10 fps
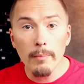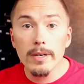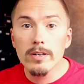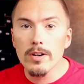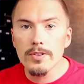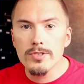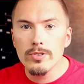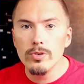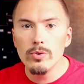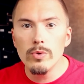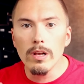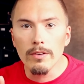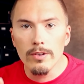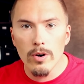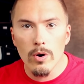because you will
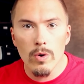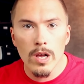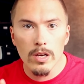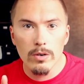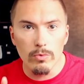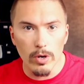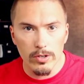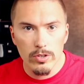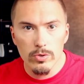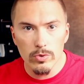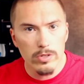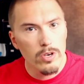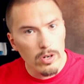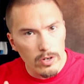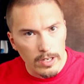know what tool
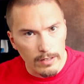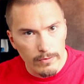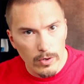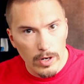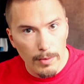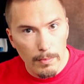you're looking for.